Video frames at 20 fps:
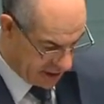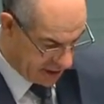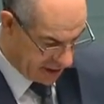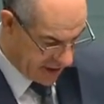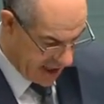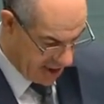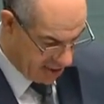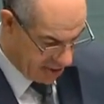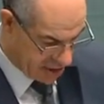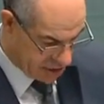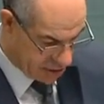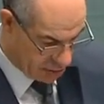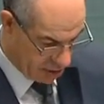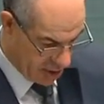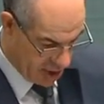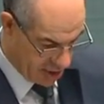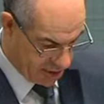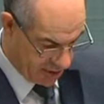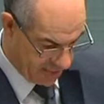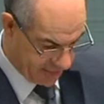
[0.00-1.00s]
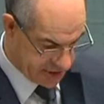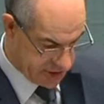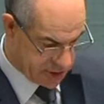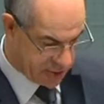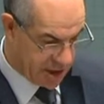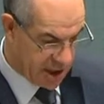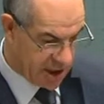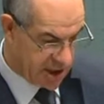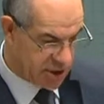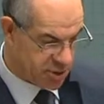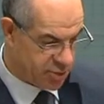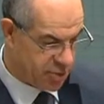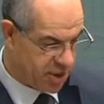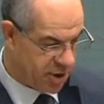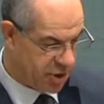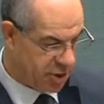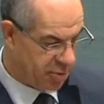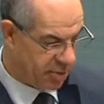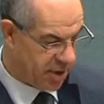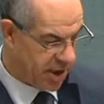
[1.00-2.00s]
encourage growth of Australia's
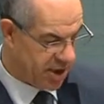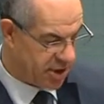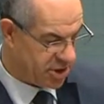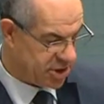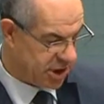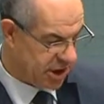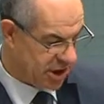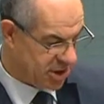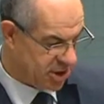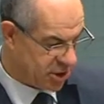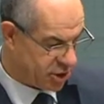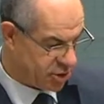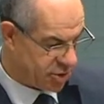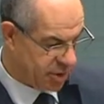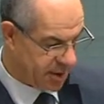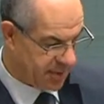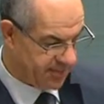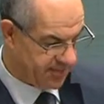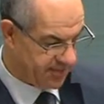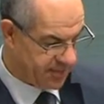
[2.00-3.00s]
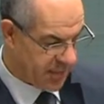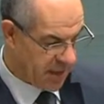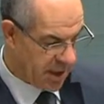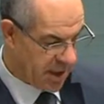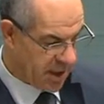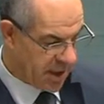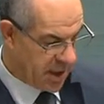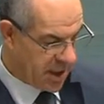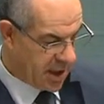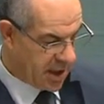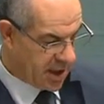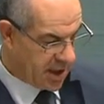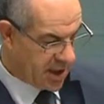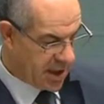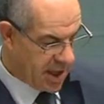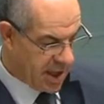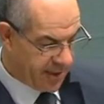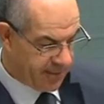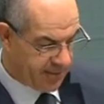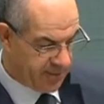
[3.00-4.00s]
renewable energy industry.
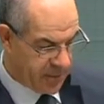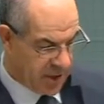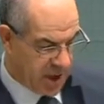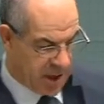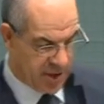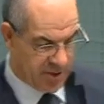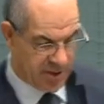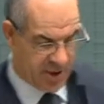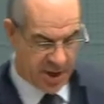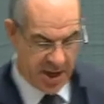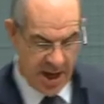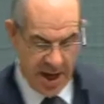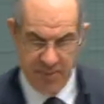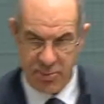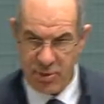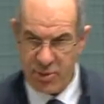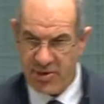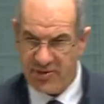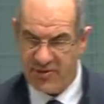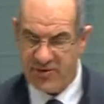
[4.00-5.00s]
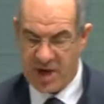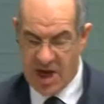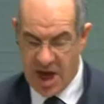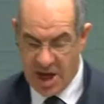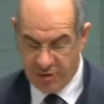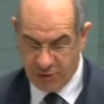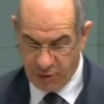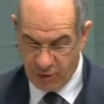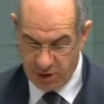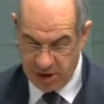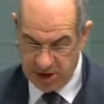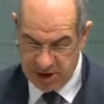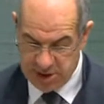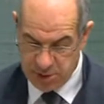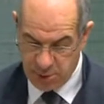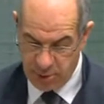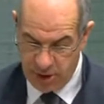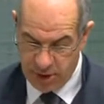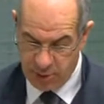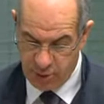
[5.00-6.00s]
Now, the number of countries
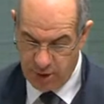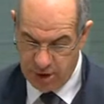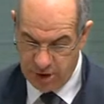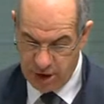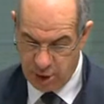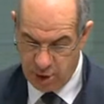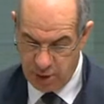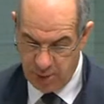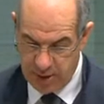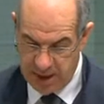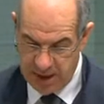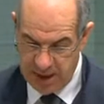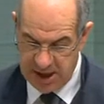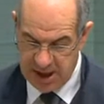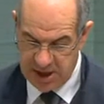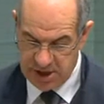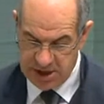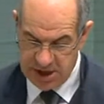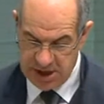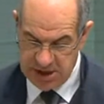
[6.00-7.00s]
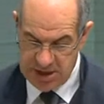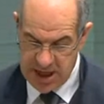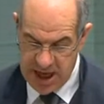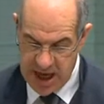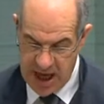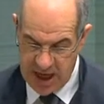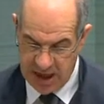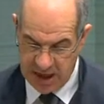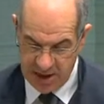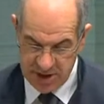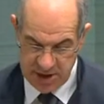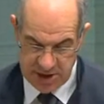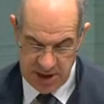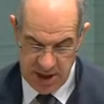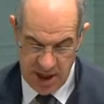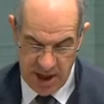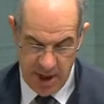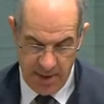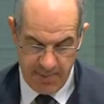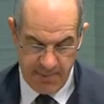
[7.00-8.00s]
with renewable energy targets
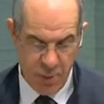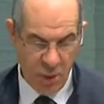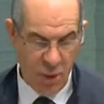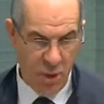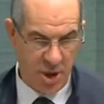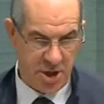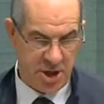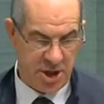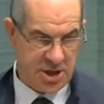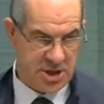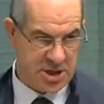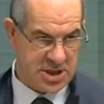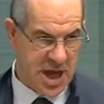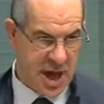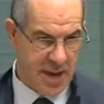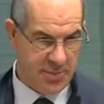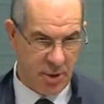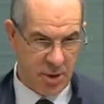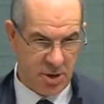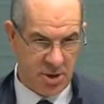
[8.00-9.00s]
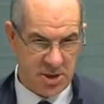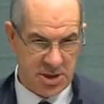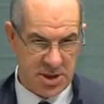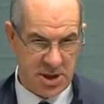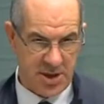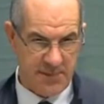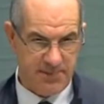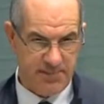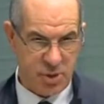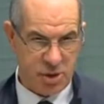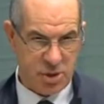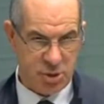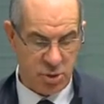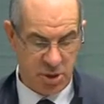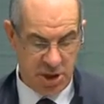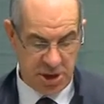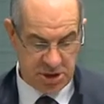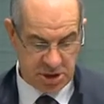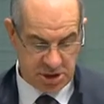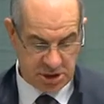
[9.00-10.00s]
more than doubled
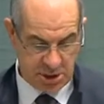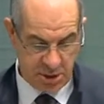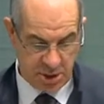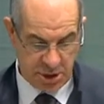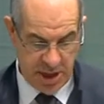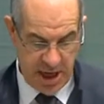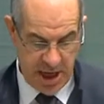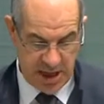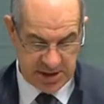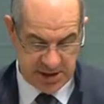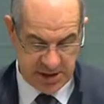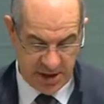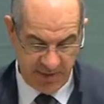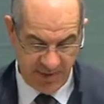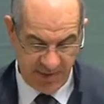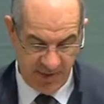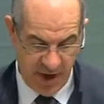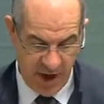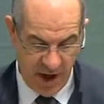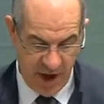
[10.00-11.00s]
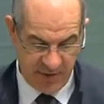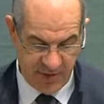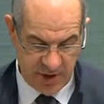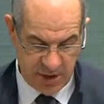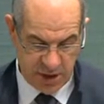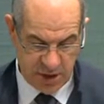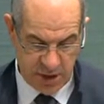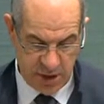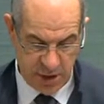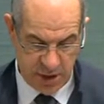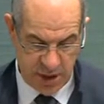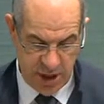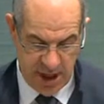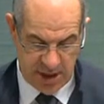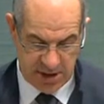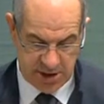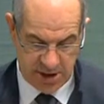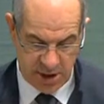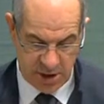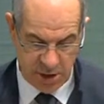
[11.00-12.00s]
between 2005 and
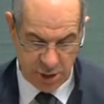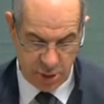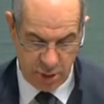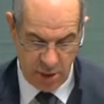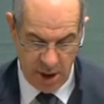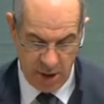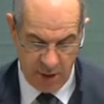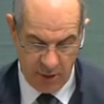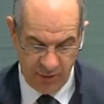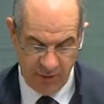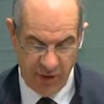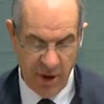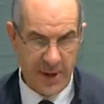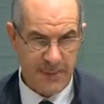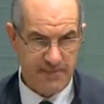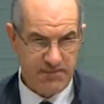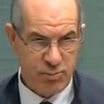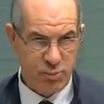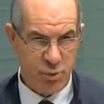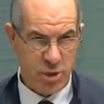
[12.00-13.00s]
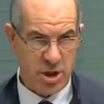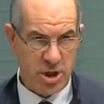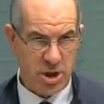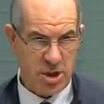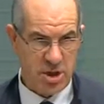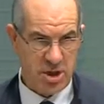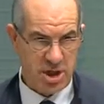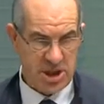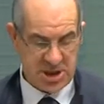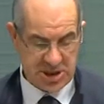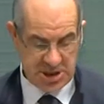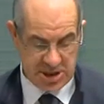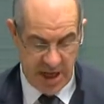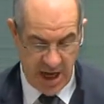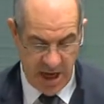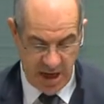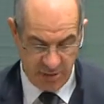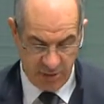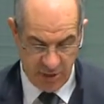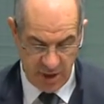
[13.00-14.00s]
2012, with at least
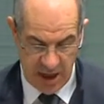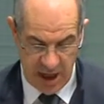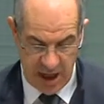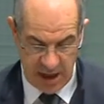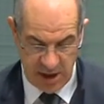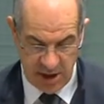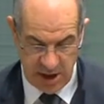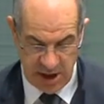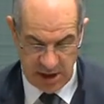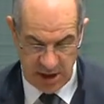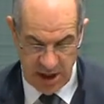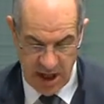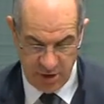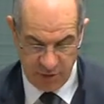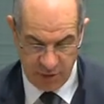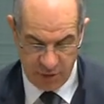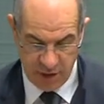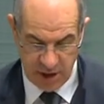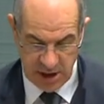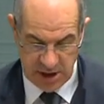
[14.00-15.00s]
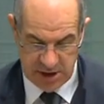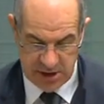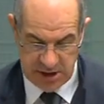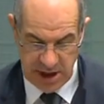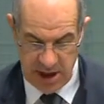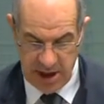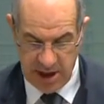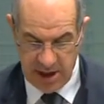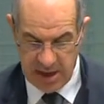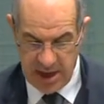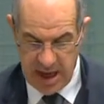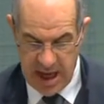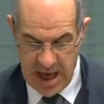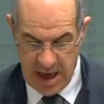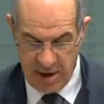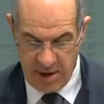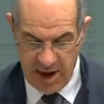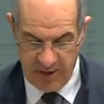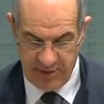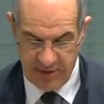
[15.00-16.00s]
118 countries
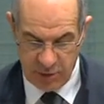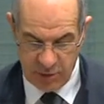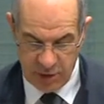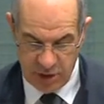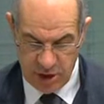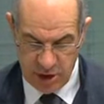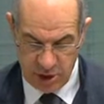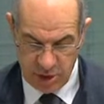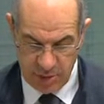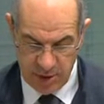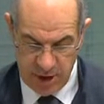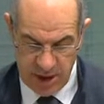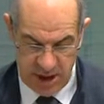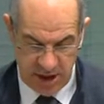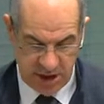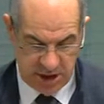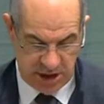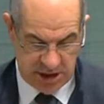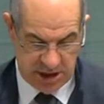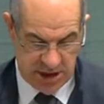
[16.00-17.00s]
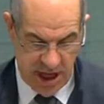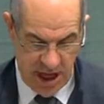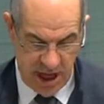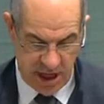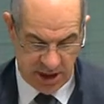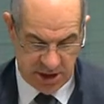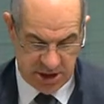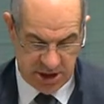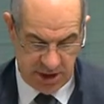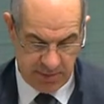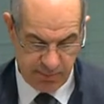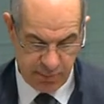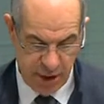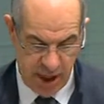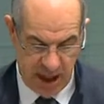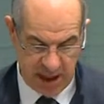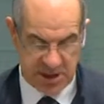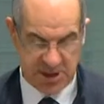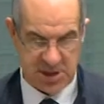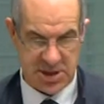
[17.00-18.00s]
now having renewable energy targets in
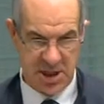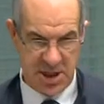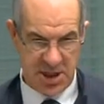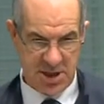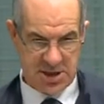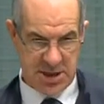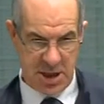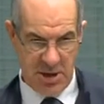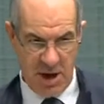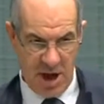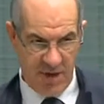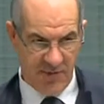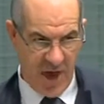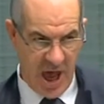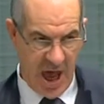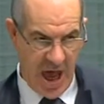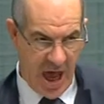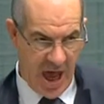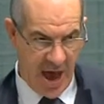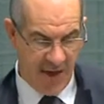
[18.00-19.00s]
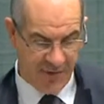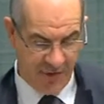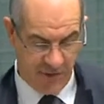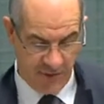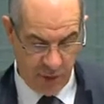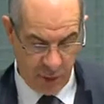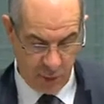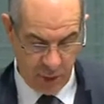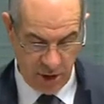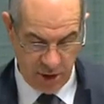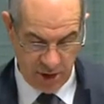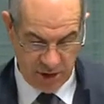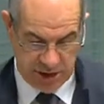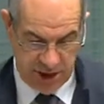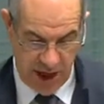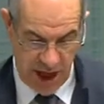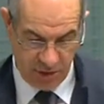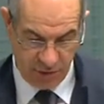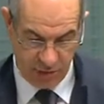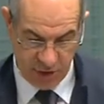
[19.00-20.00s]
place, so over half of the world's
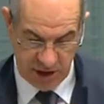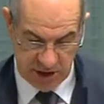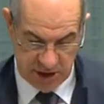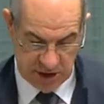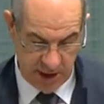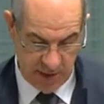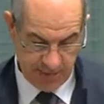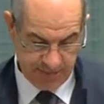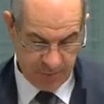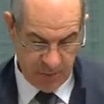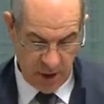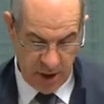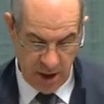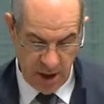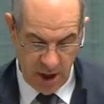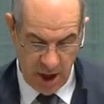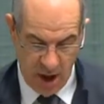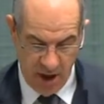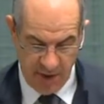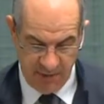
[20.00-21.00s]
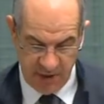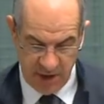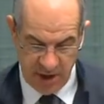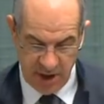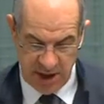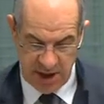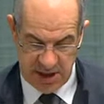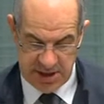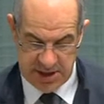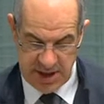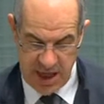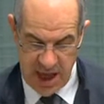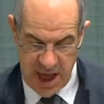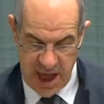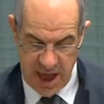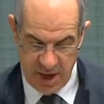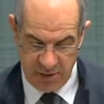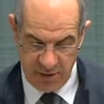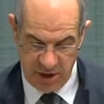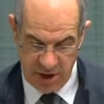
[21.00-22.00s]
countries. Of these,
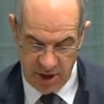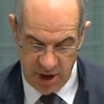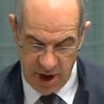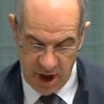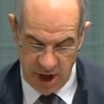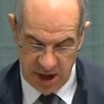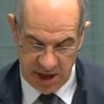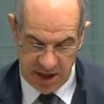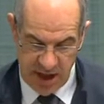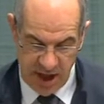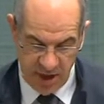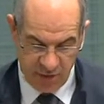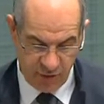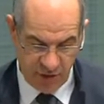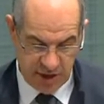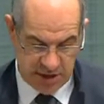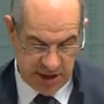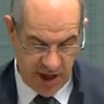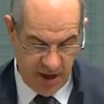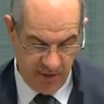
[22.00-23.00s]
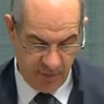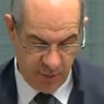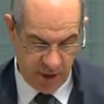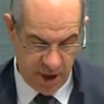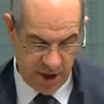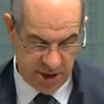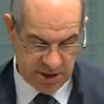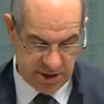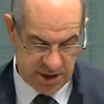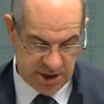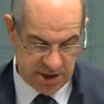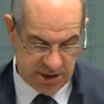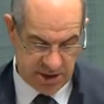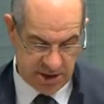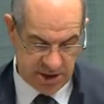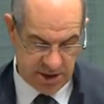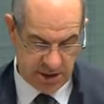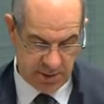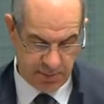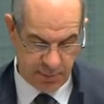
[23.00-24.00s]
109 countries have policies
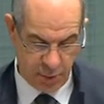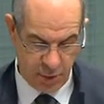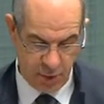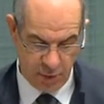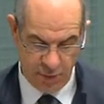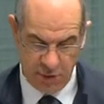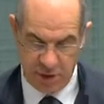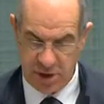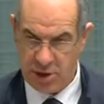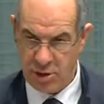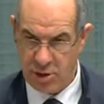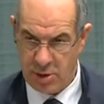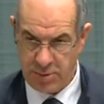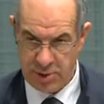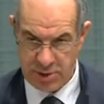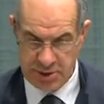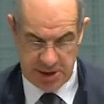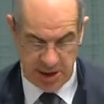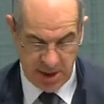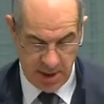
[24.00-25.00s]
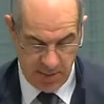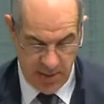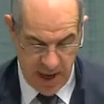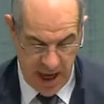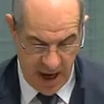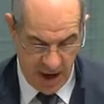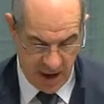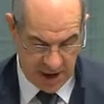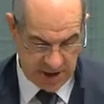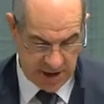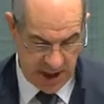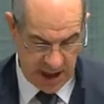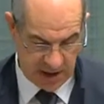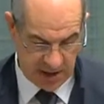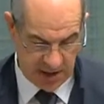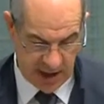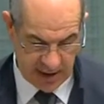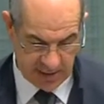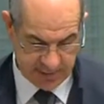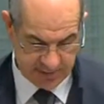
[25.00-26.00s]
to support renewables in the power
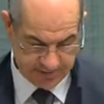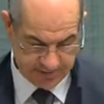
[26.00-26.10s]
sector.